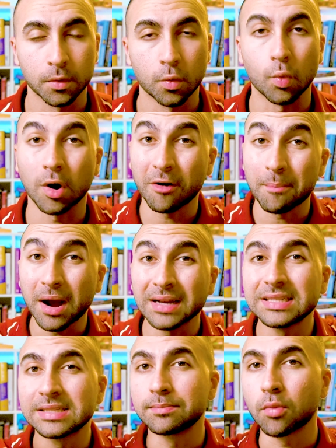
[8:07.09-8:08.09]
When our
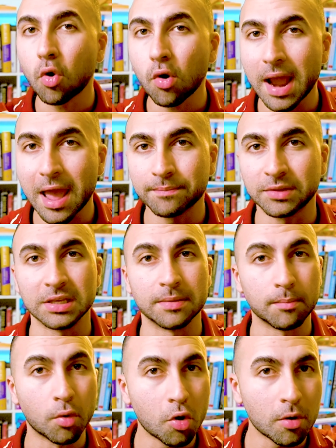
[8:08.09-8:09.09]
mind is more empty,
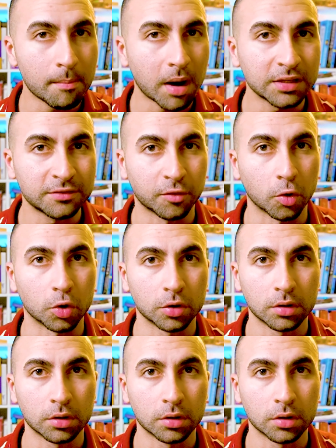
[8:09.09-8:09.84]
more mindful,